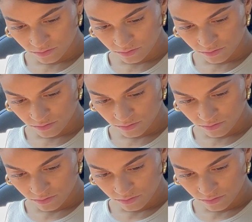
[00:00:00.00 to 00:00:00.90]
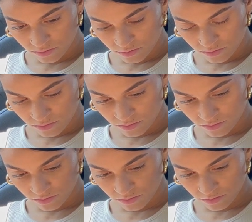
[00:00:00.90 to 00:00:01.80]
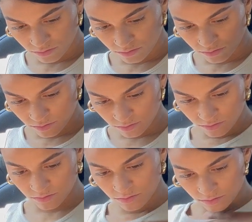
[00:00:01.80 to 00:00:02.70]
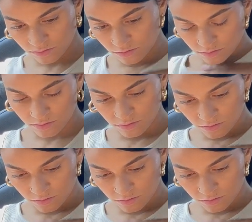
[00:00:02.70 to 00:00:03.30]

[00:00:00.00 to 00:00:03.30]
[no speech]